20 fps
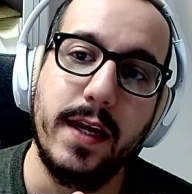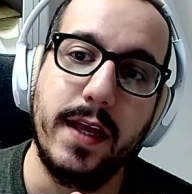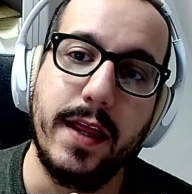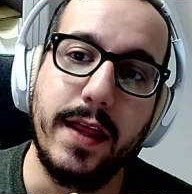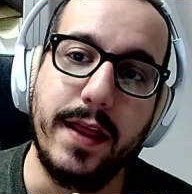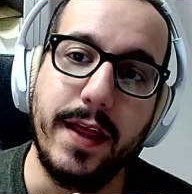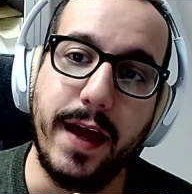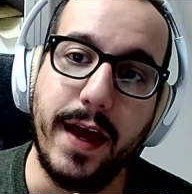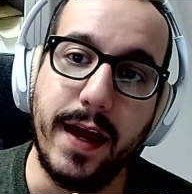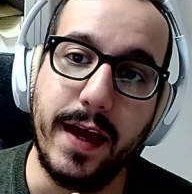
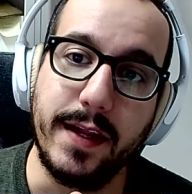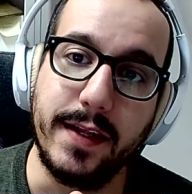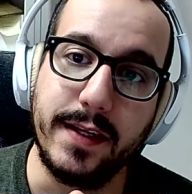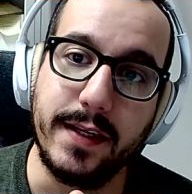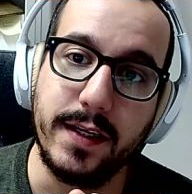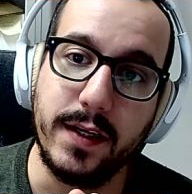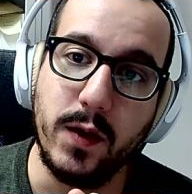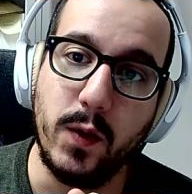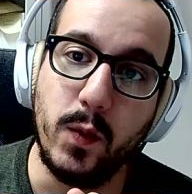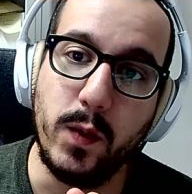that
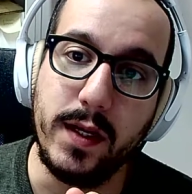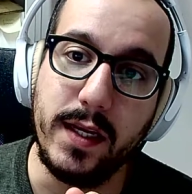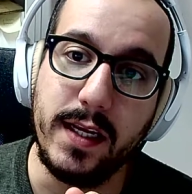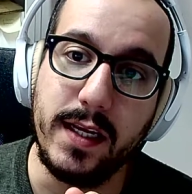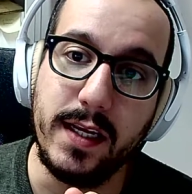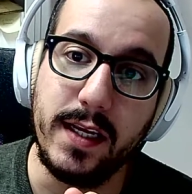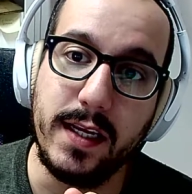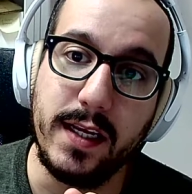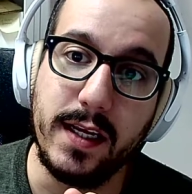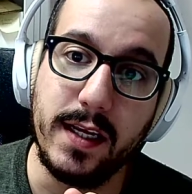
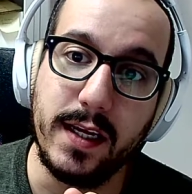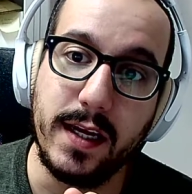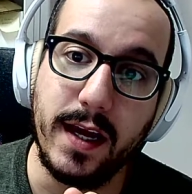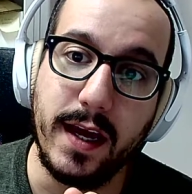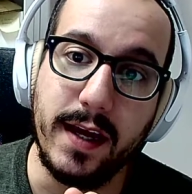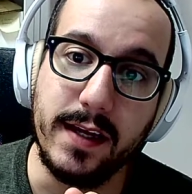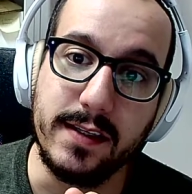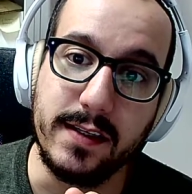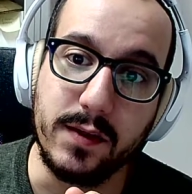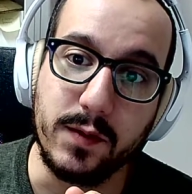we,
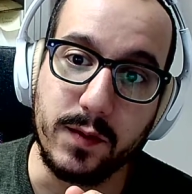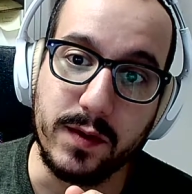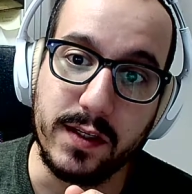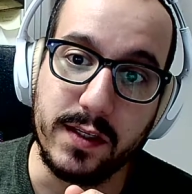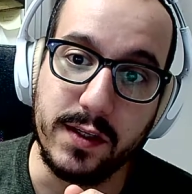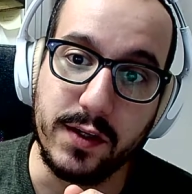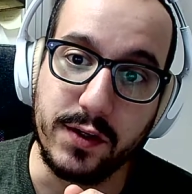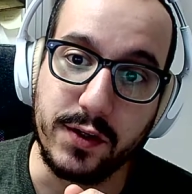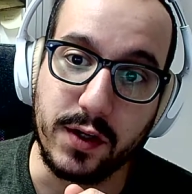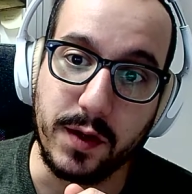as a
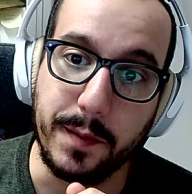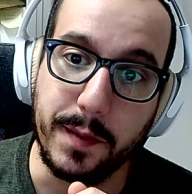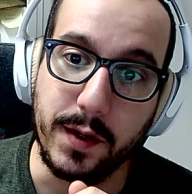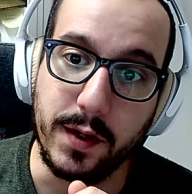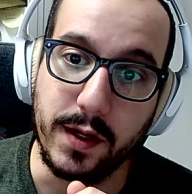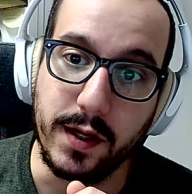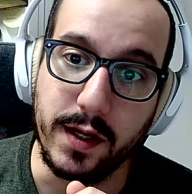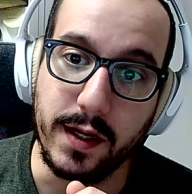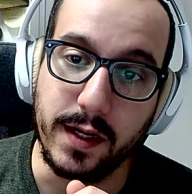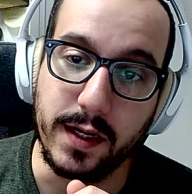research
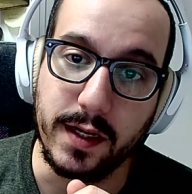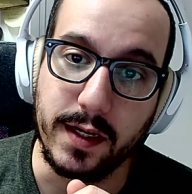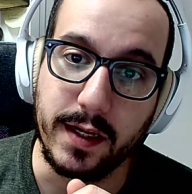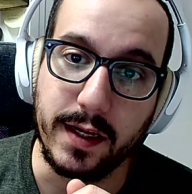community,